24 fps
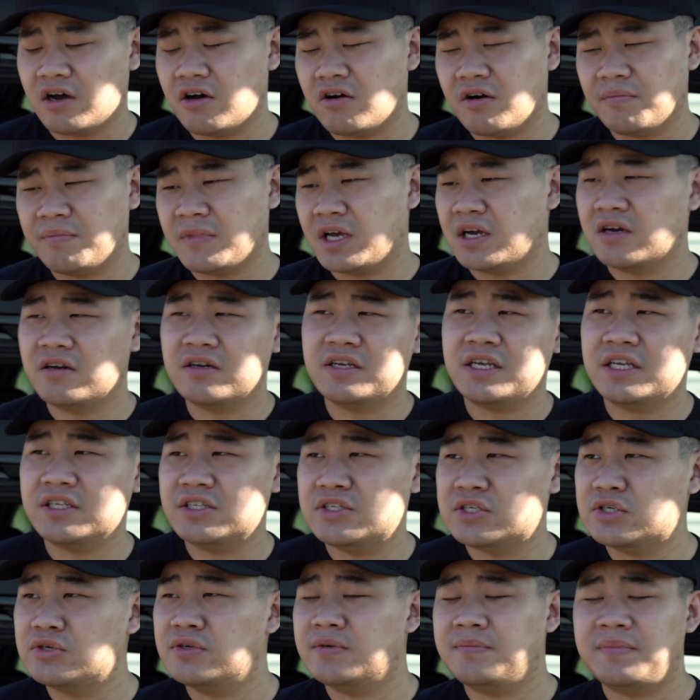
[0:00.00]
oh, I'm not gonna get
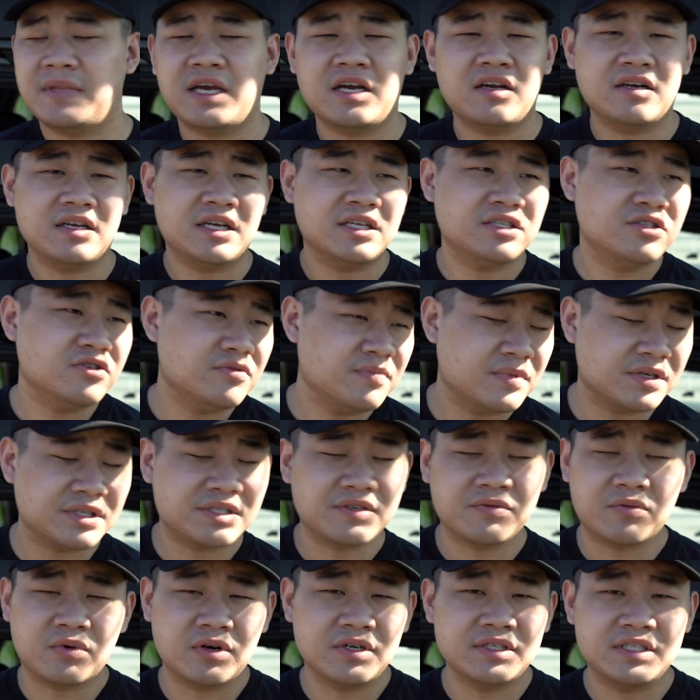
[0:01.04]
2, I'm not gonna get 2
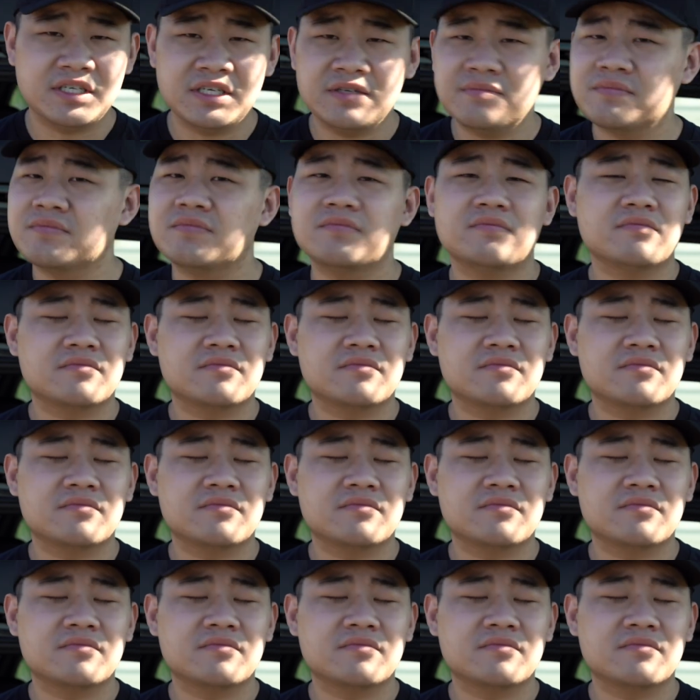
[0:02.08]
because of warranty.